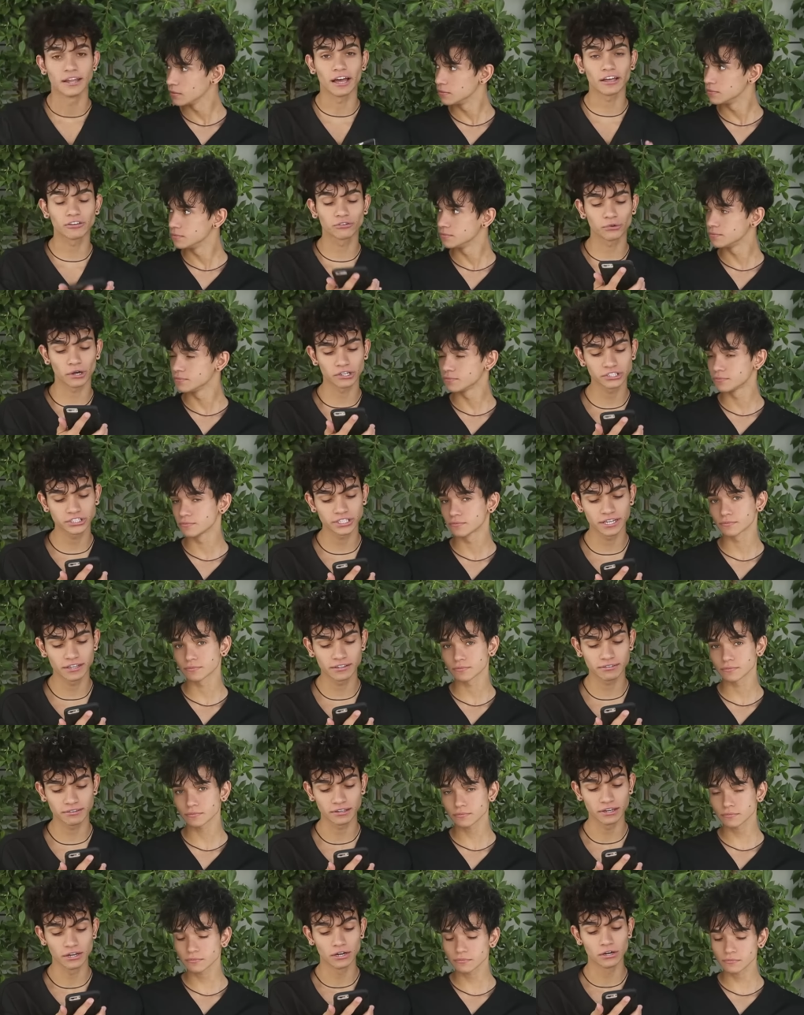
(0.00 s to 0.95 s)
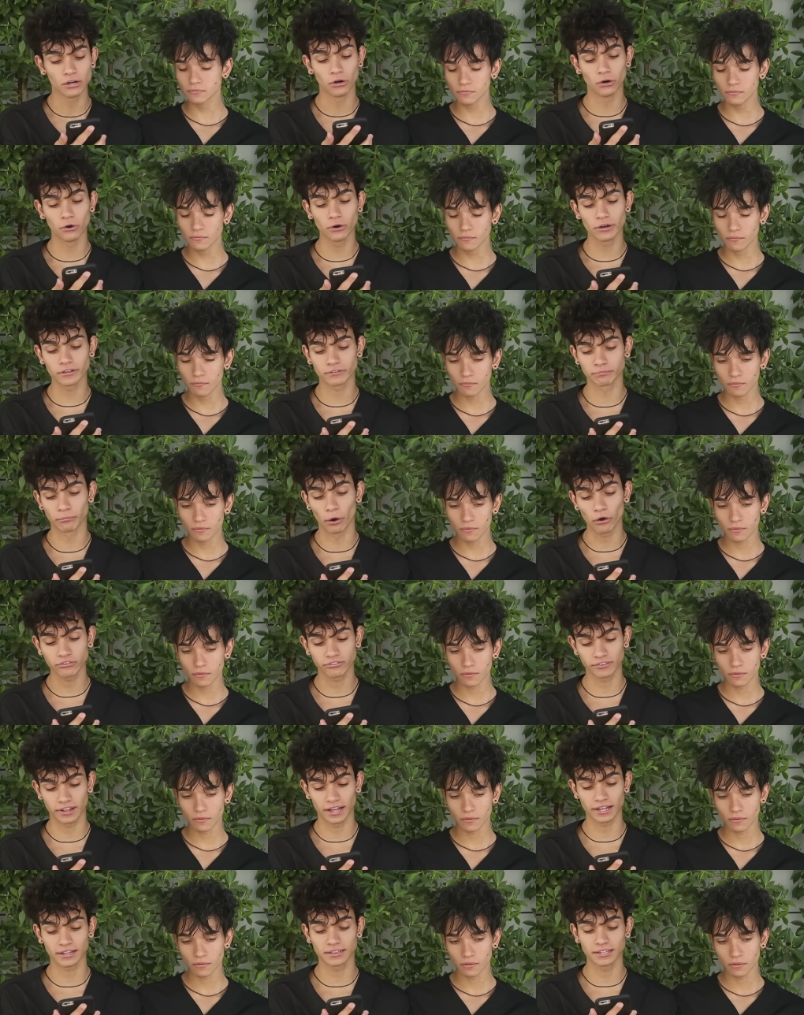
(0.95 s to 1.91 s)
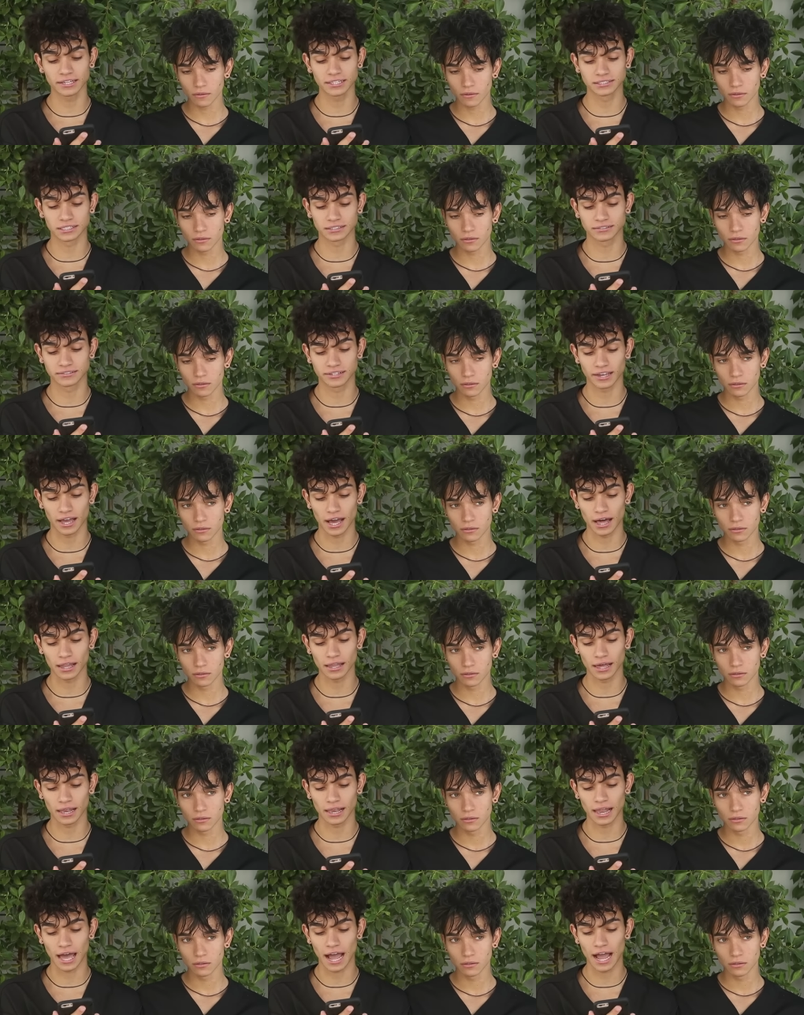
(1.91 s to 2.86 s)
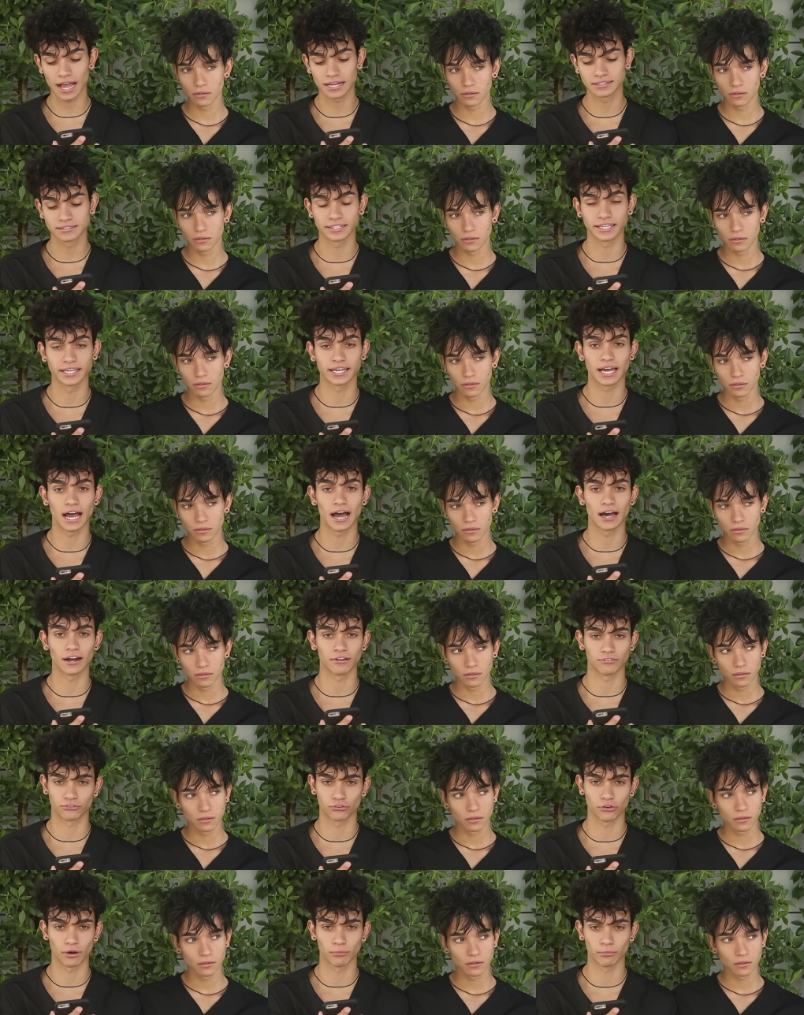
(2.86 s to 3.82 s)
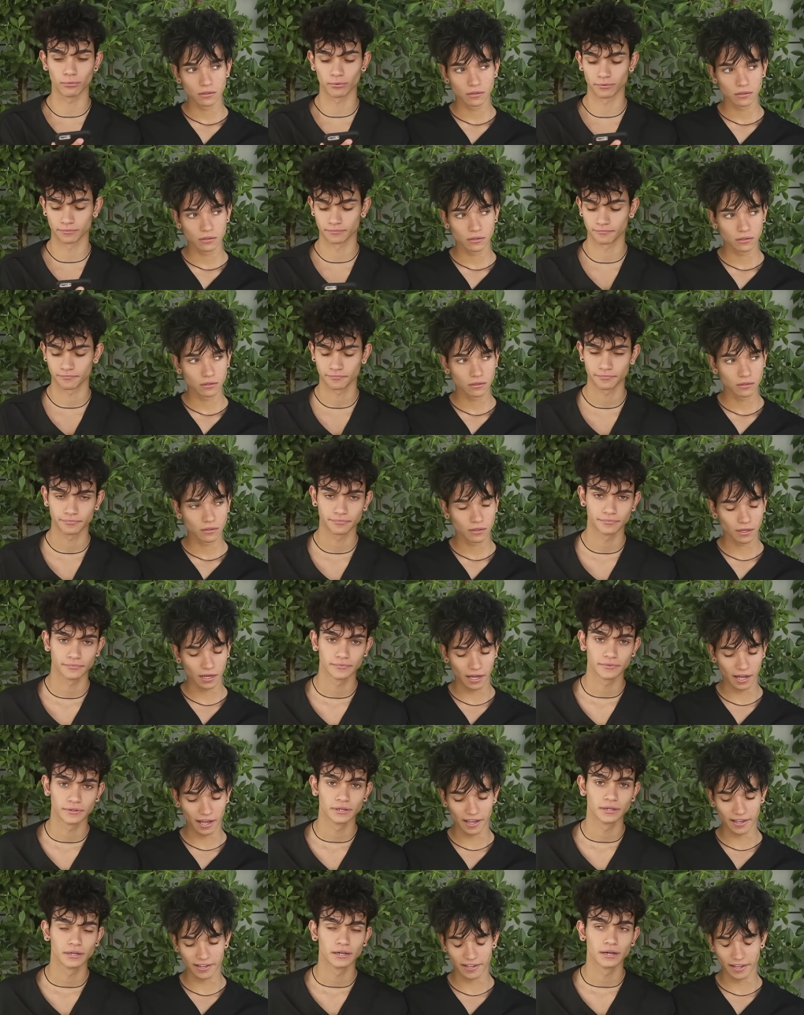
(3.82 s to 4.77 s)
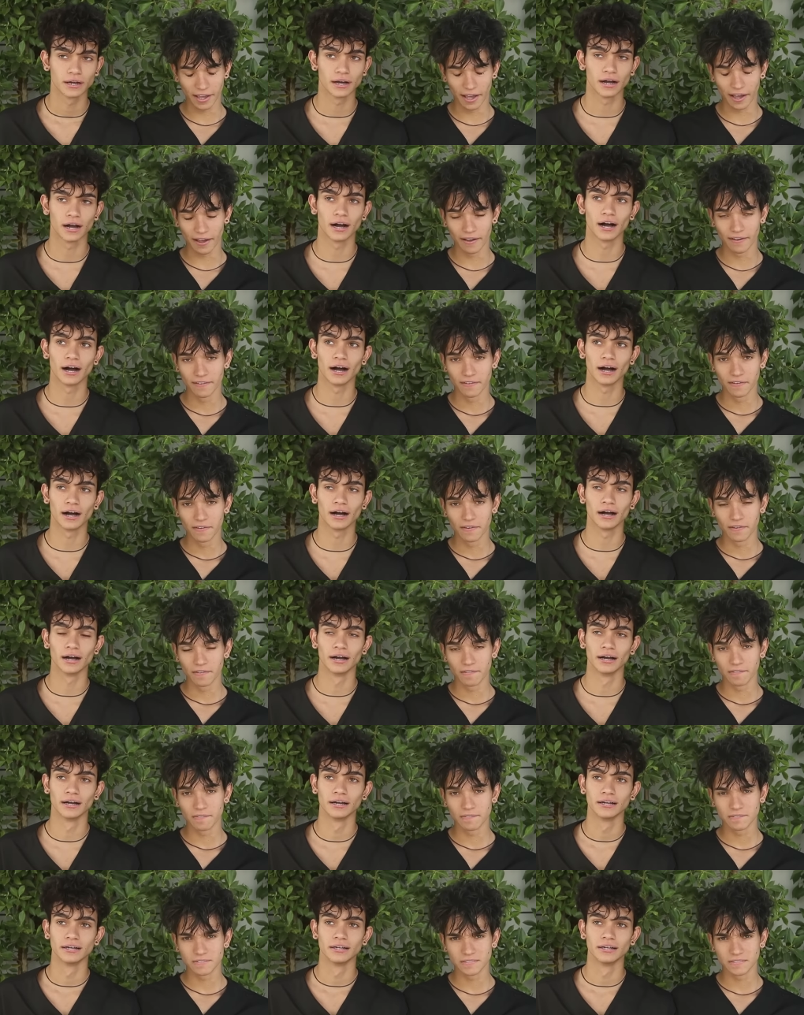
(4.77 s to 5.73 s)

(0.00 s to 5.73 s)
Speaker 1: next question is, who is most likely to tell a lie to get out of trouble? Alright, yeah. Uh,